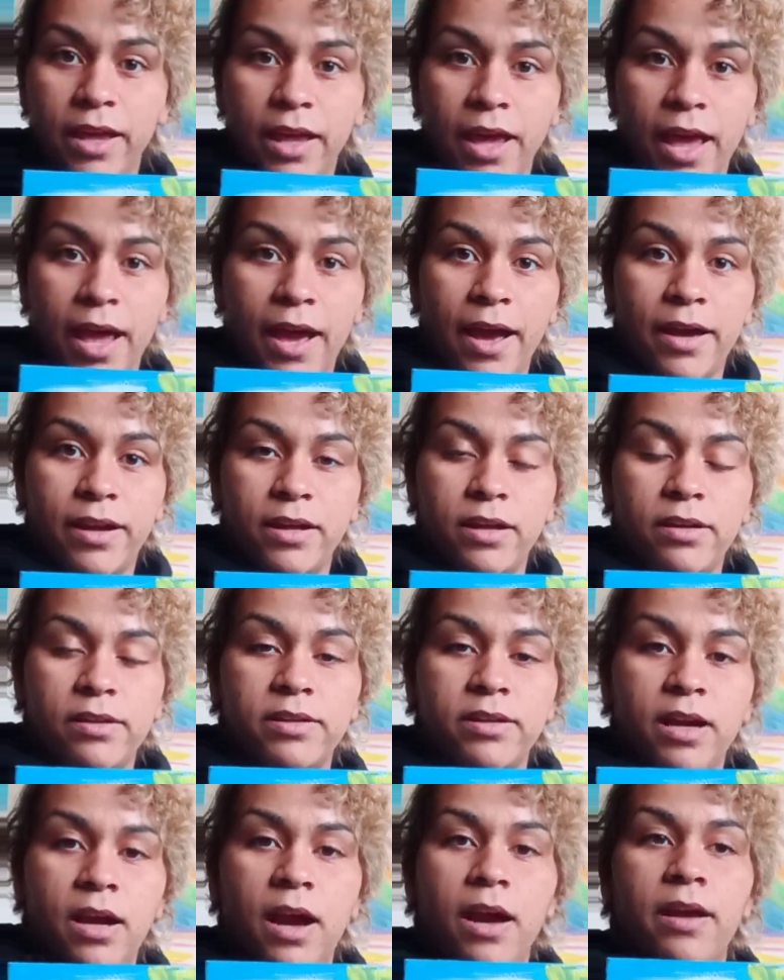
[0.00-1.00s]

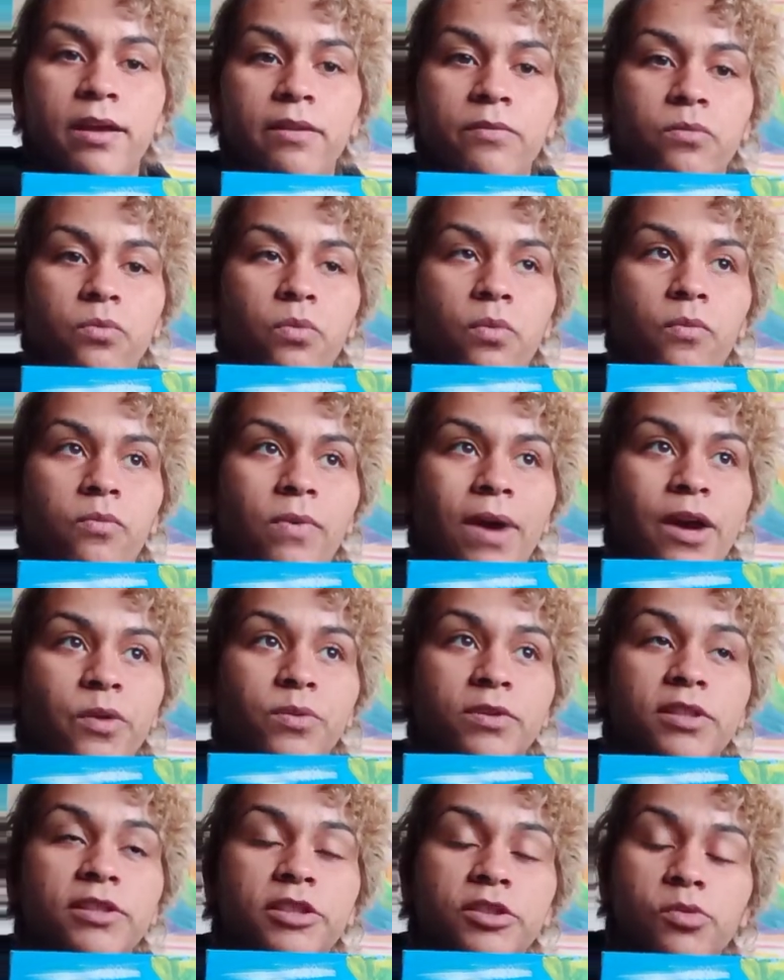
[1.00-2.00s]
and I
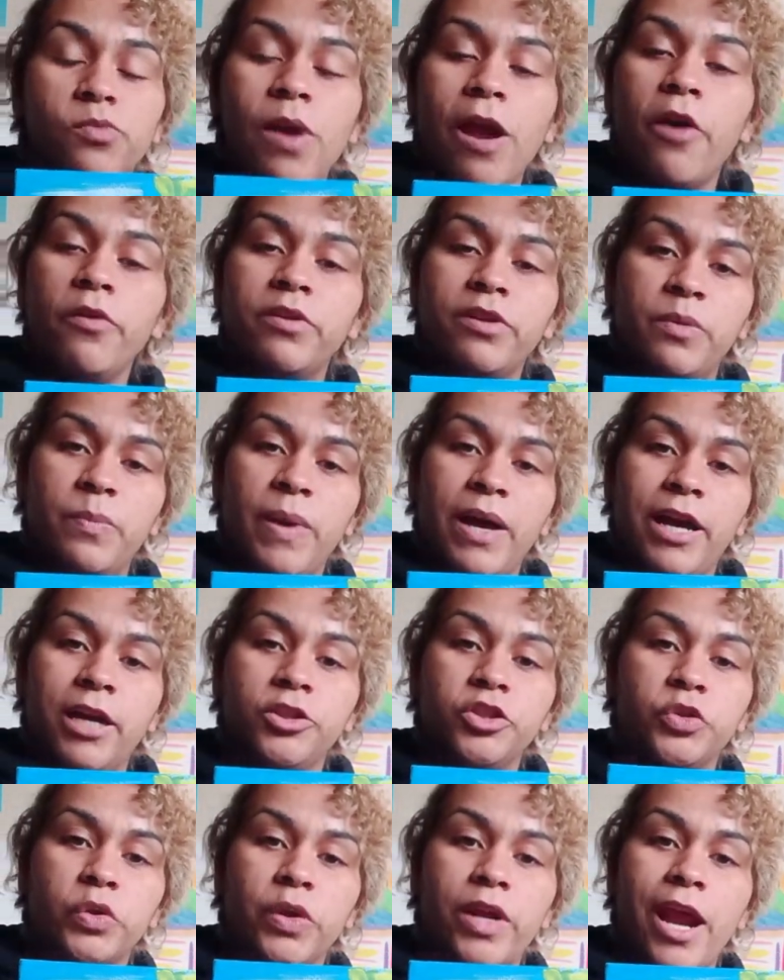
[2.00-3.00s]
was surrounded by,
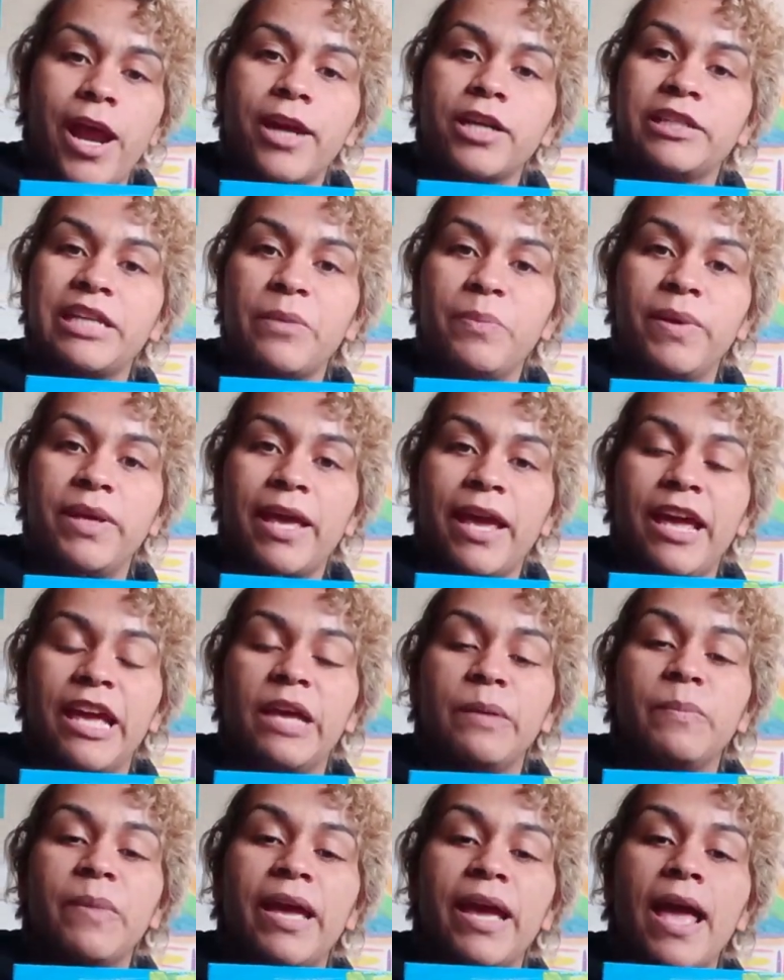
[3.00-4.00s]
so it actually
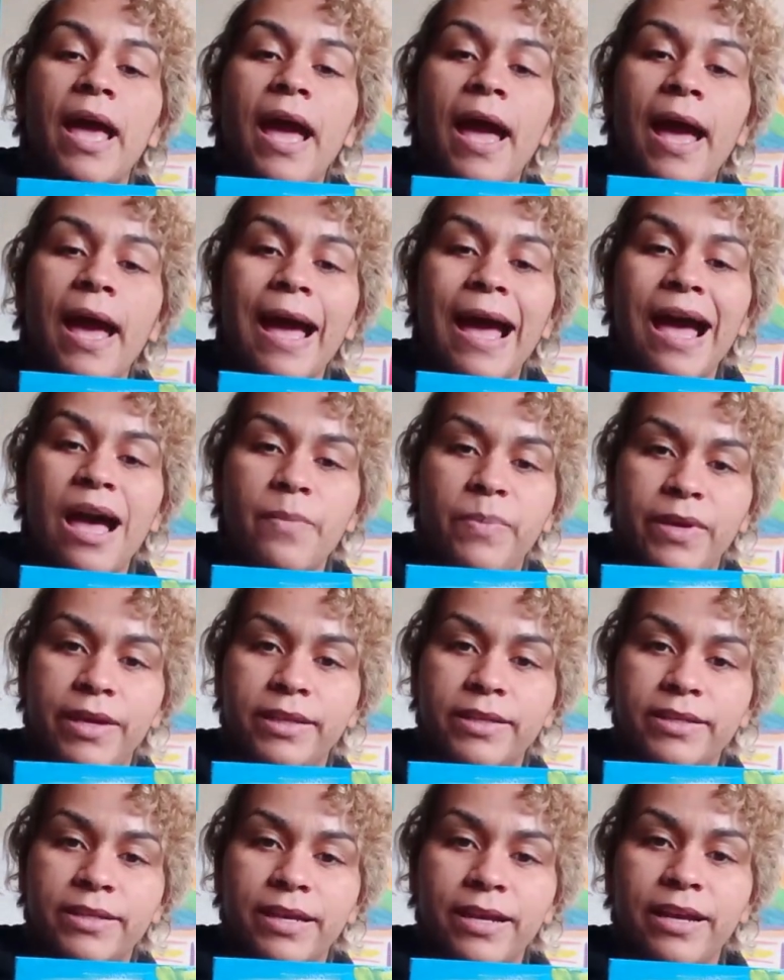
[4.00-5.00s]
became a
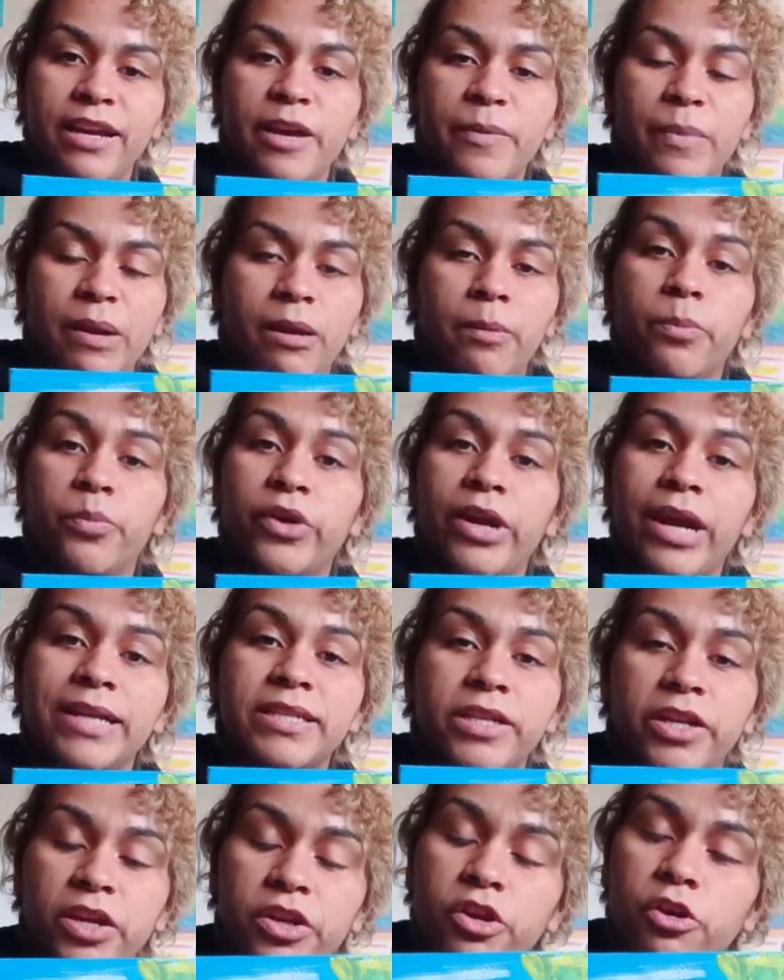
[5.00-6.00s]
habit. My brain
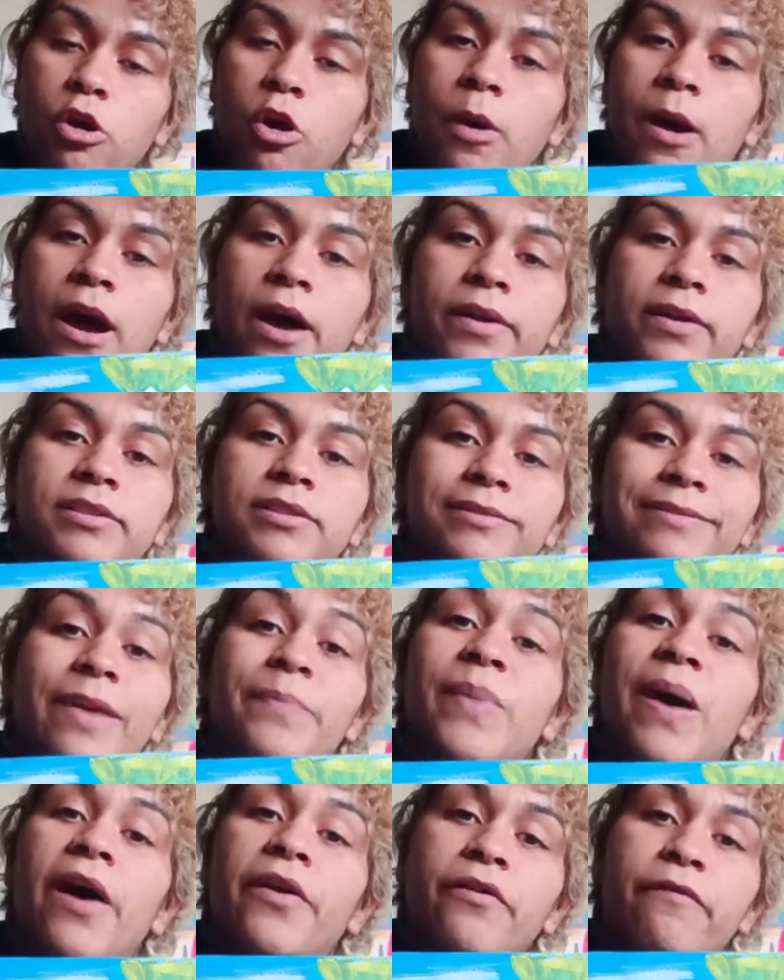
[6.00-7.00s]
didn't know how to
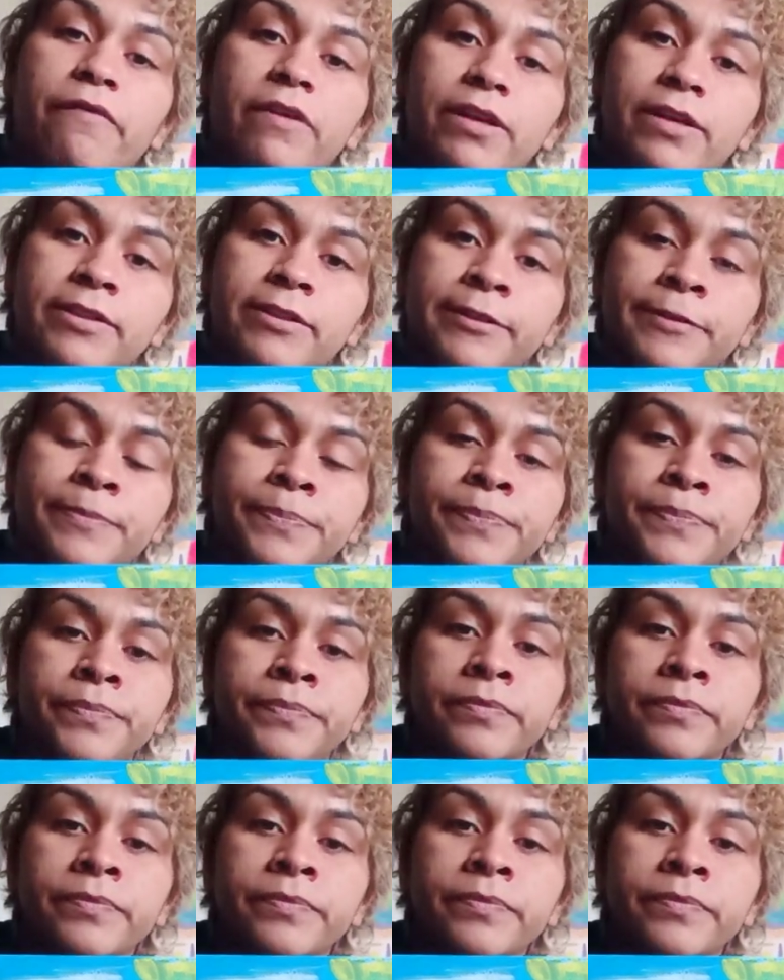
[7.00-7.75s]
step out of this.